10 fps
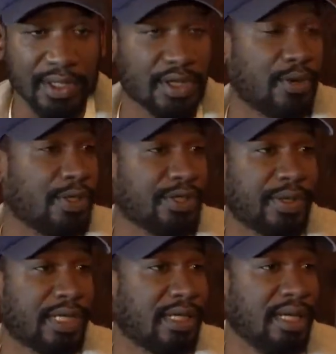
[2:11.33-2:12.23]
So we're
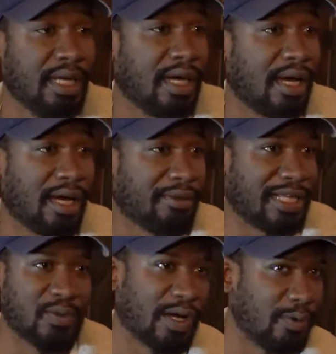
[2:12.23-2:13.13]
doing, uh,
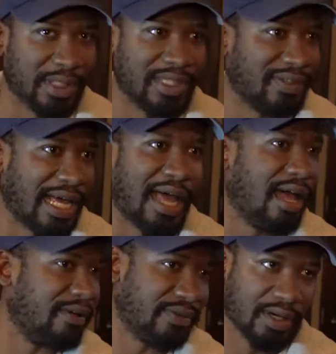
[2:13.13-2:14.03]
that's why we even
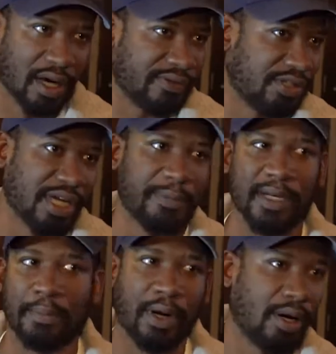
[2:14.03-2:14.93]
have a coffee shop
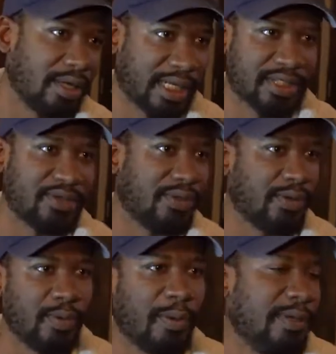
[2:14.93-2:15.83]
and a bar next
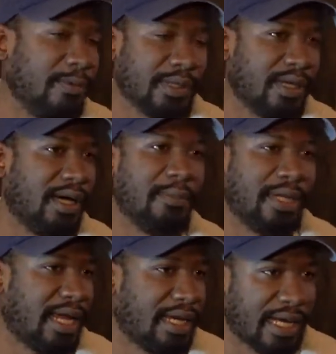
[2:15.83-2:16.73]
door. We want people to
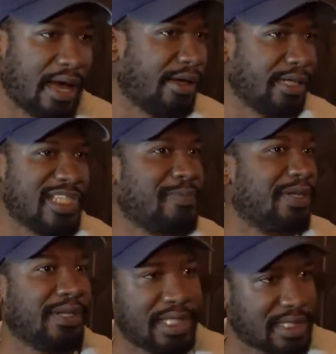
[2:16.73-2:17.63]
come and hang out and
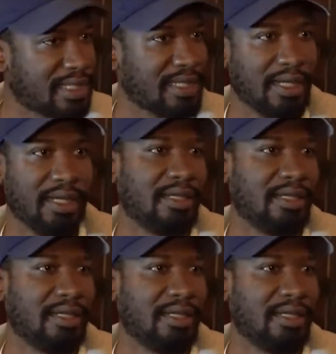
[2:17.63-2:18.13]
experience